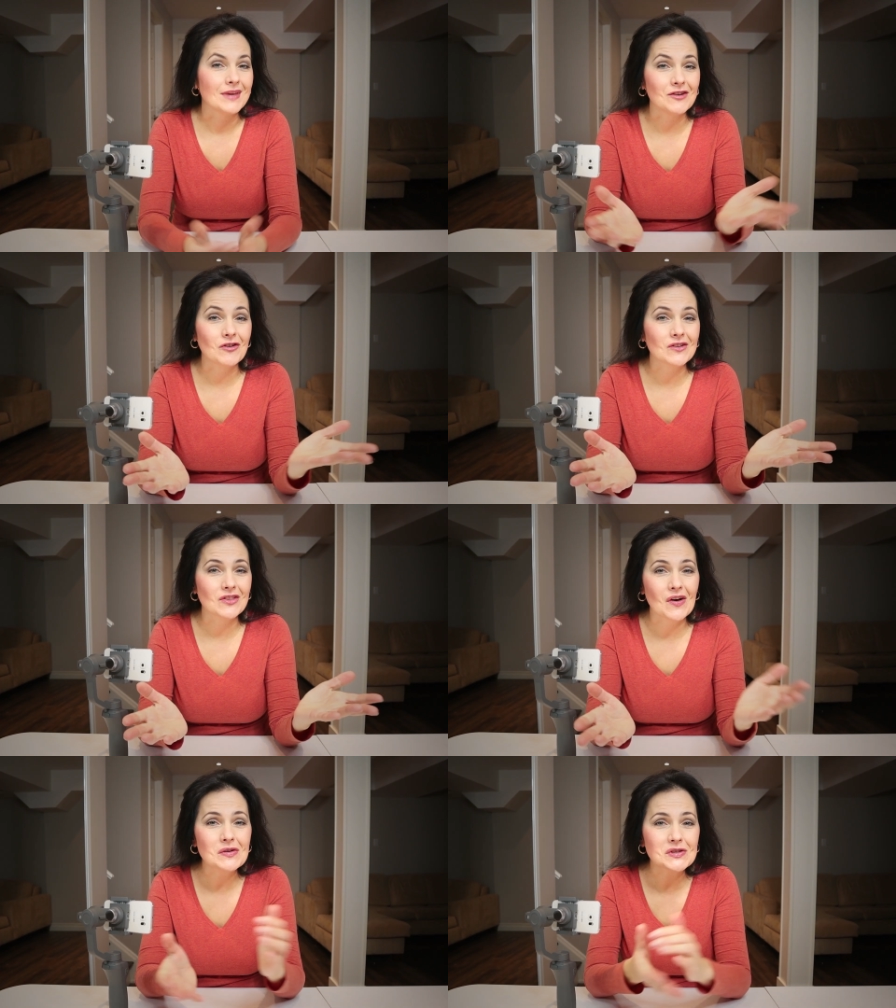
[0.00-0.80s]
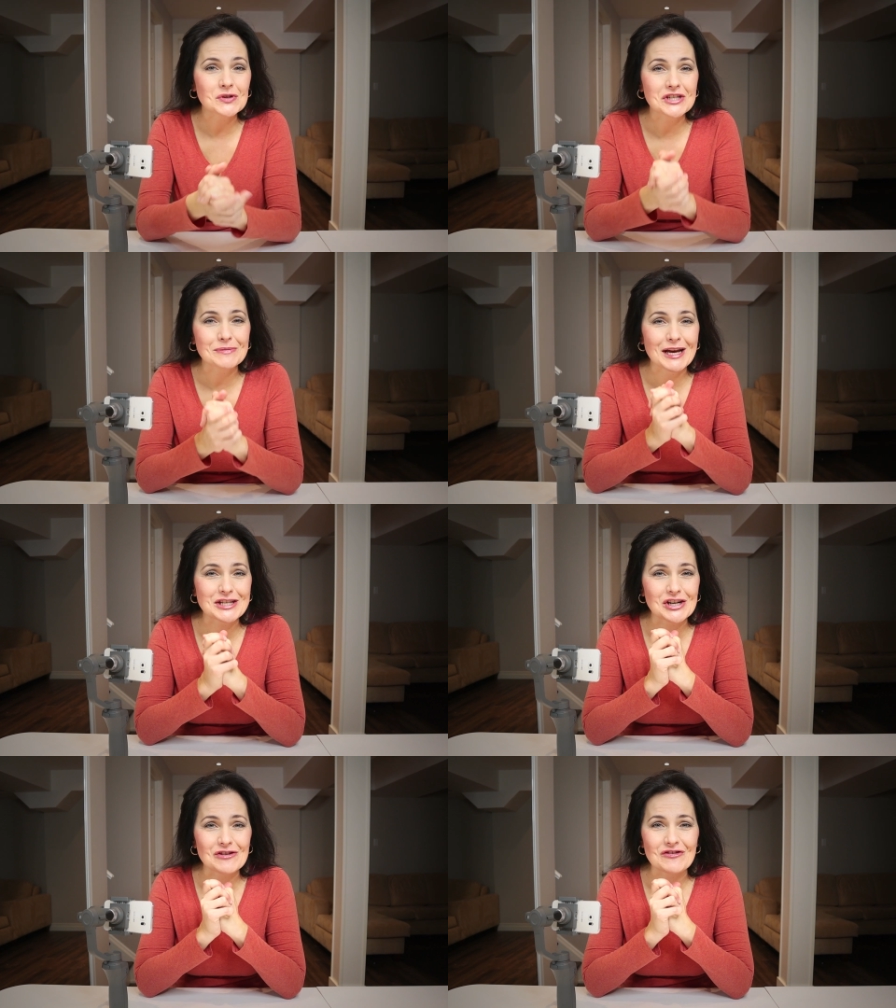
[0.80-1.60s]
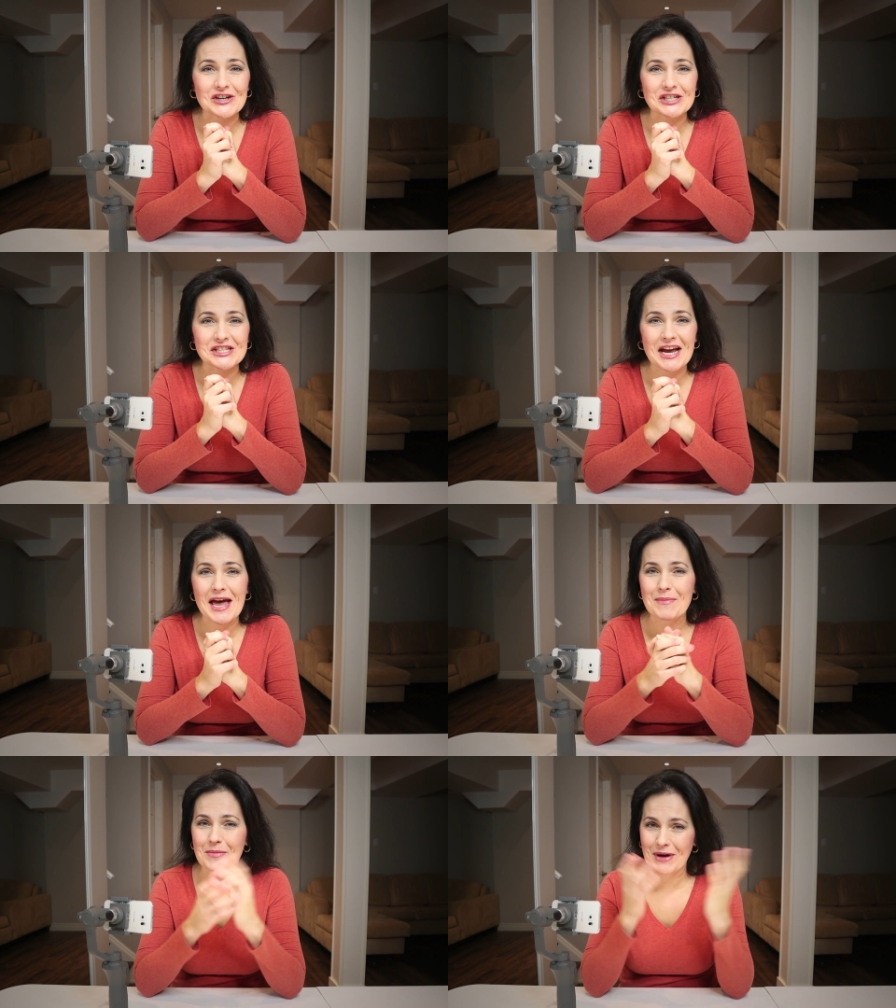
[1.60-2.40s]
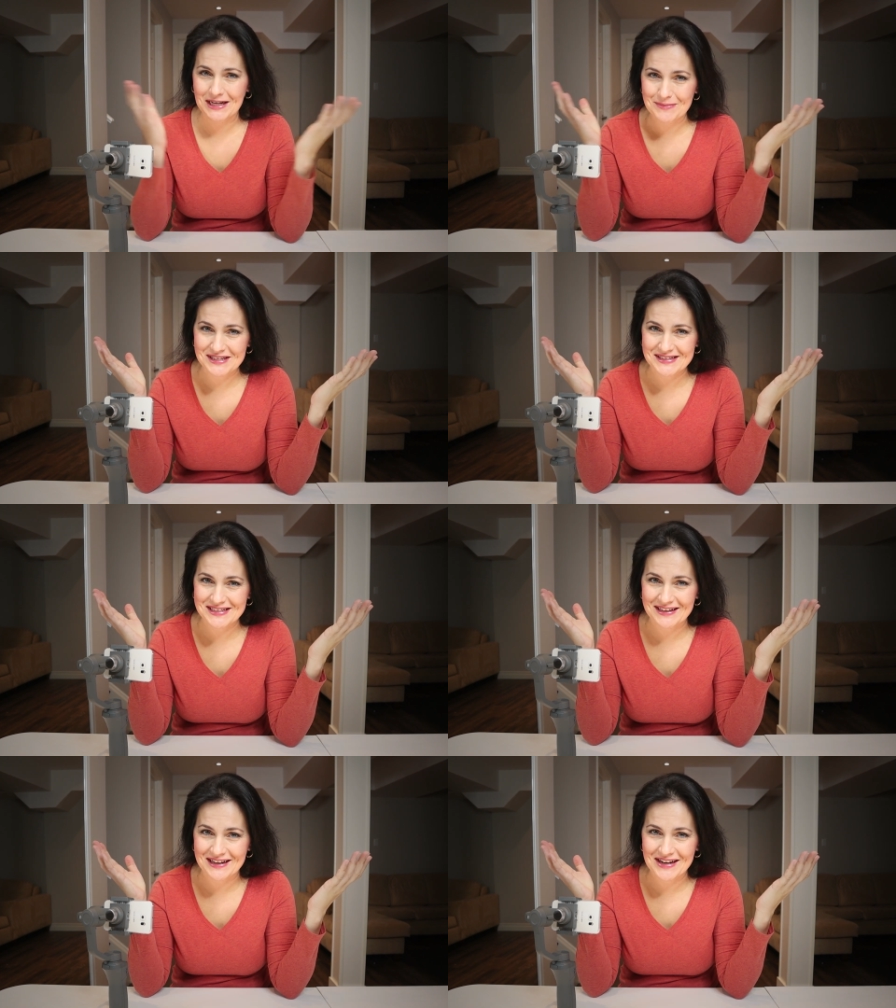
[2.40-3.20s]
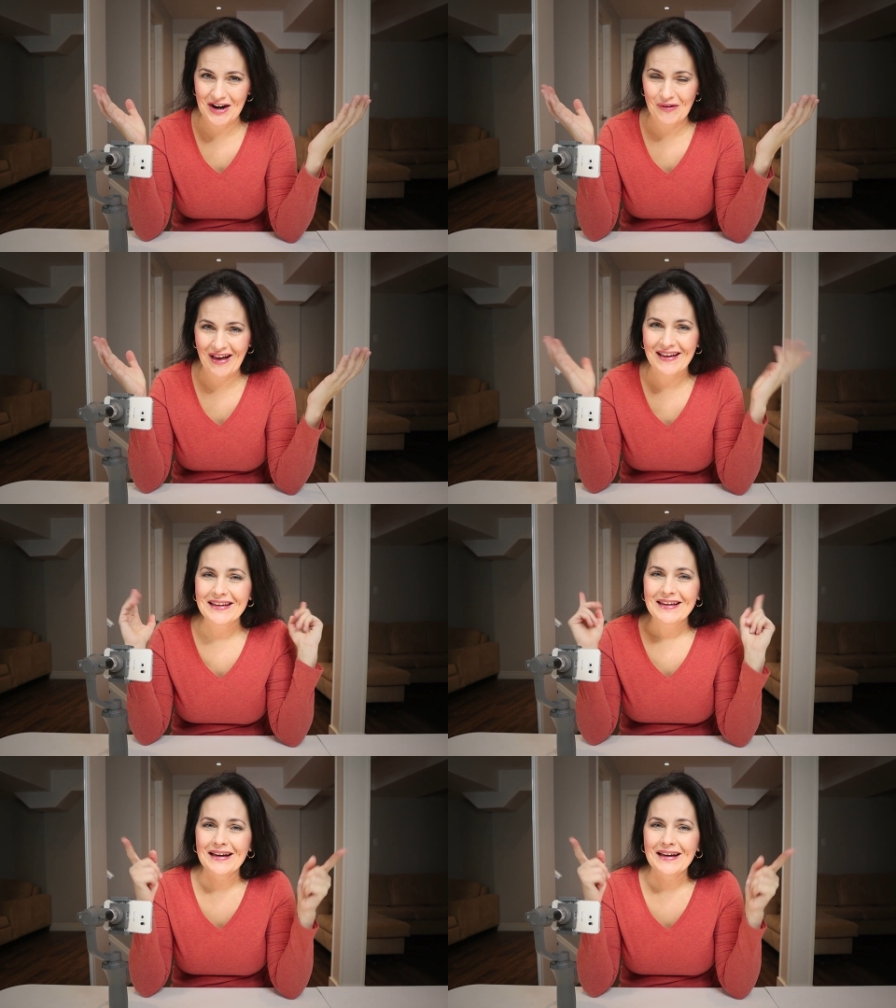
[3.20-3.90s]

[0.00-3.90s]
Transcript: And for those watching my channel first time, my name is Zdenka Darula.